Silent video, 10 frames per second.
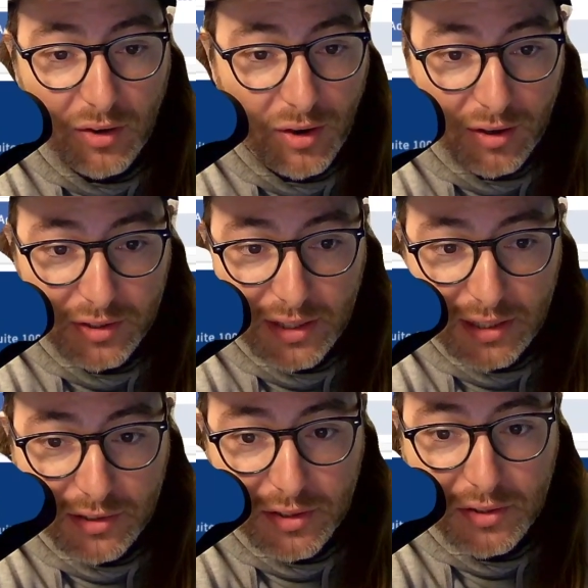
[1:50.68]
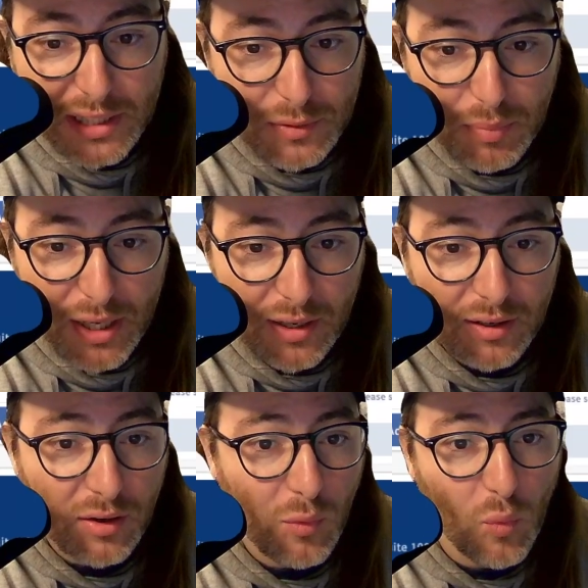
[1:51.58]
All you got to do is pick
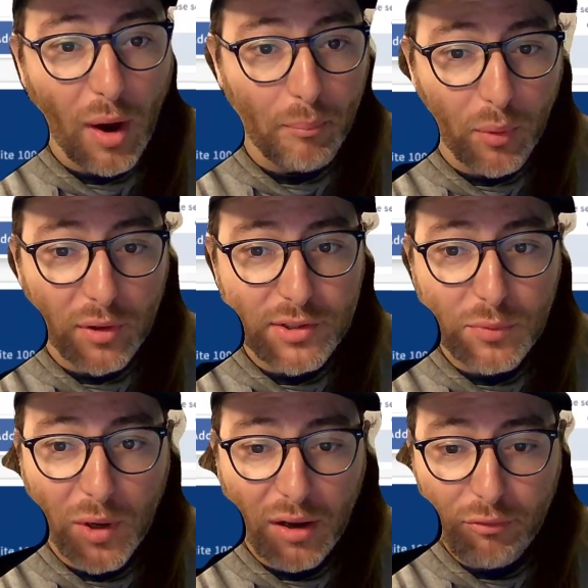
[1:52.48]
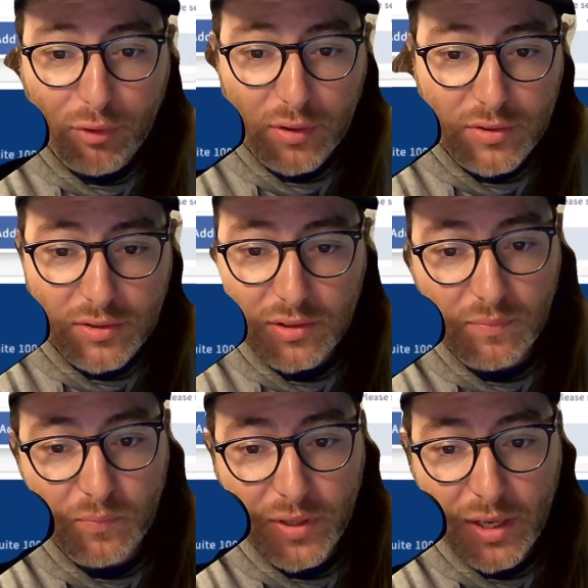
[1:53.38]
what board you want first.
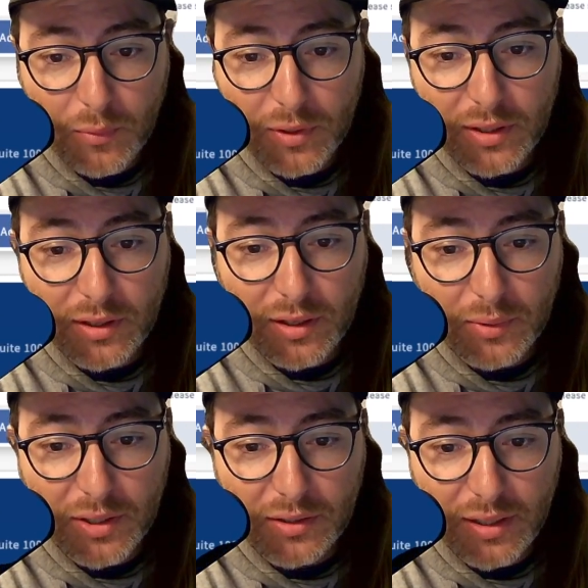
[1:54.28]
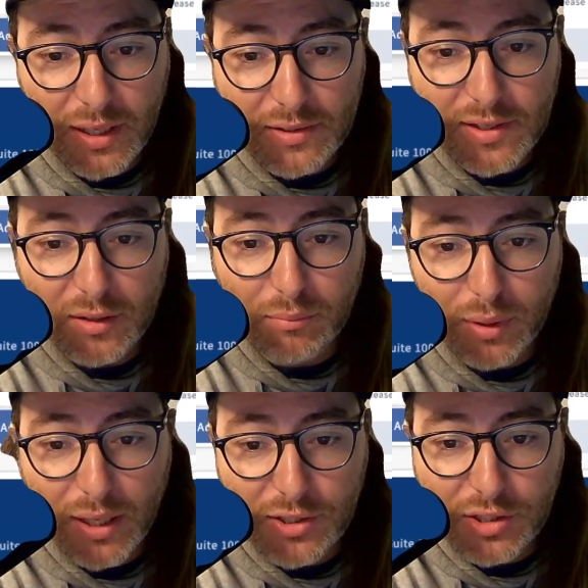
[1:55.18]
We're going to go with Salt
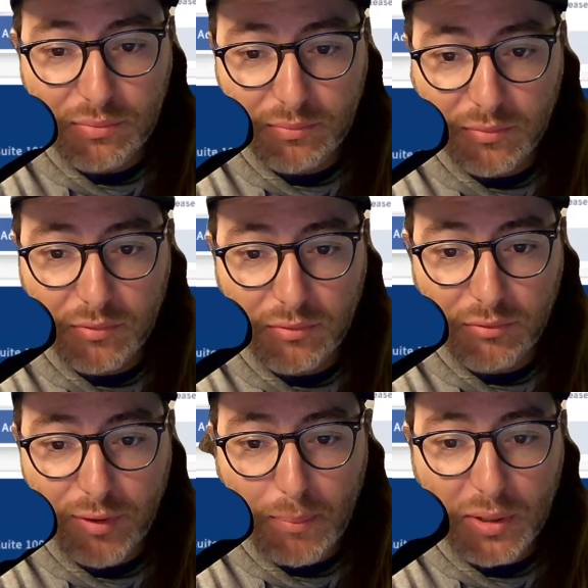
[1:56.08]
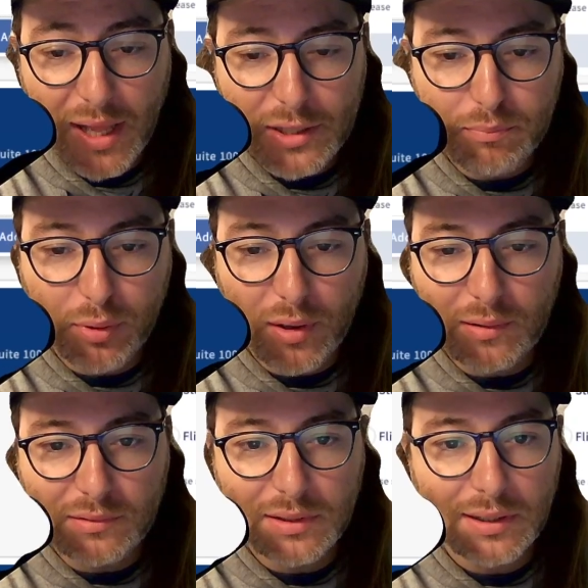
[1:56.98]
Brush Fiberglass
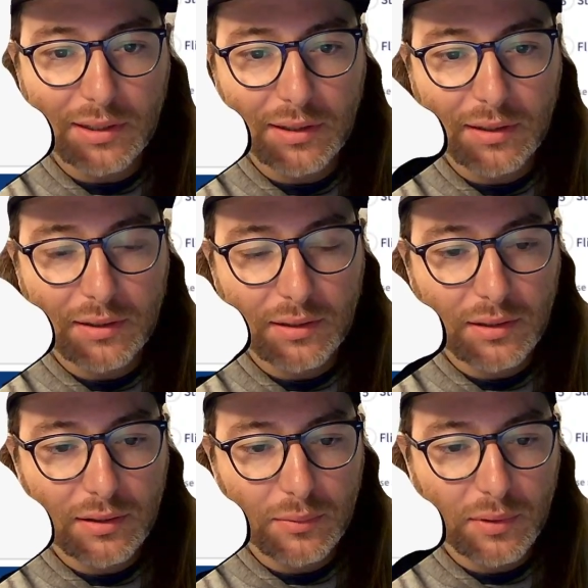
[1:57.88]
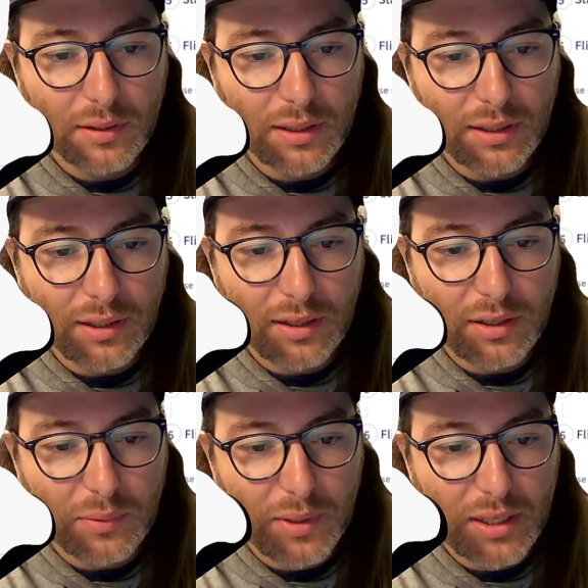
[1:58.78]
Pro. We're going to go
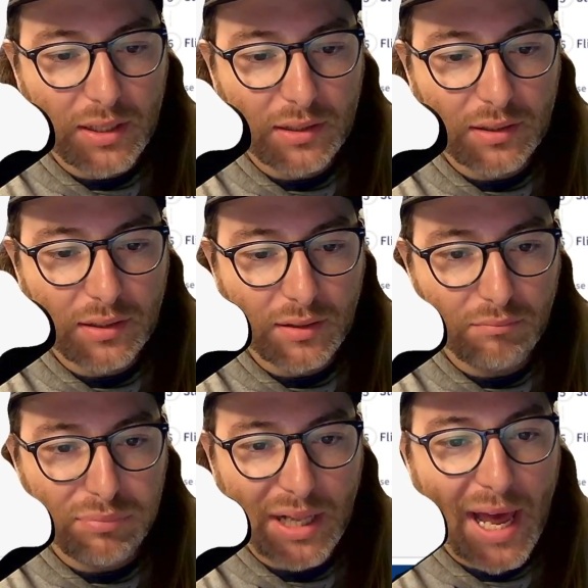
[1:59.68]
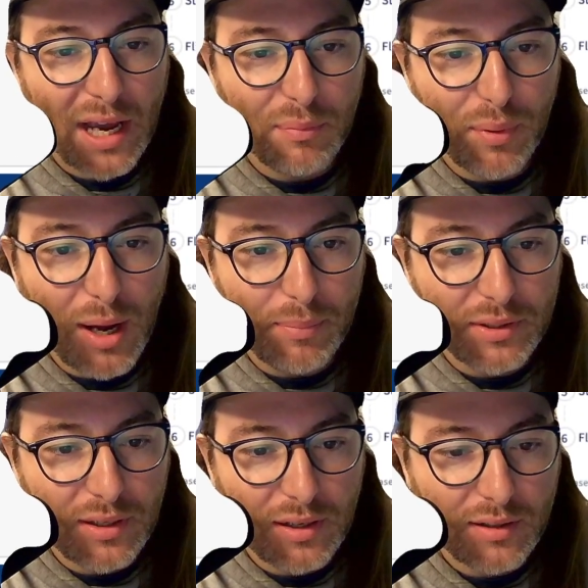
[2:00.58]
with black prop and
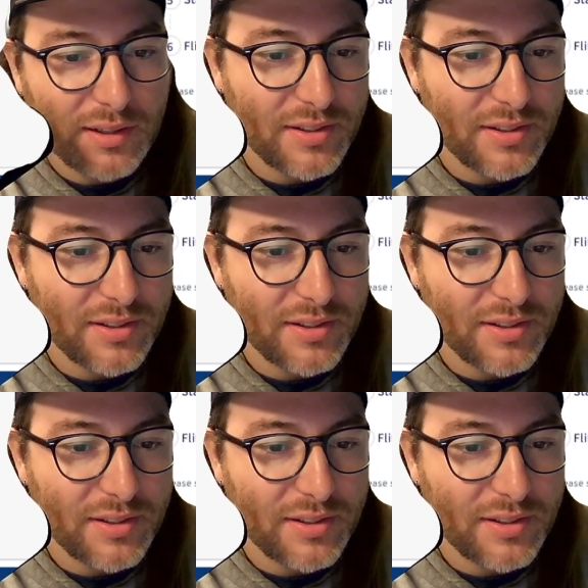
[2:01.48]
guard because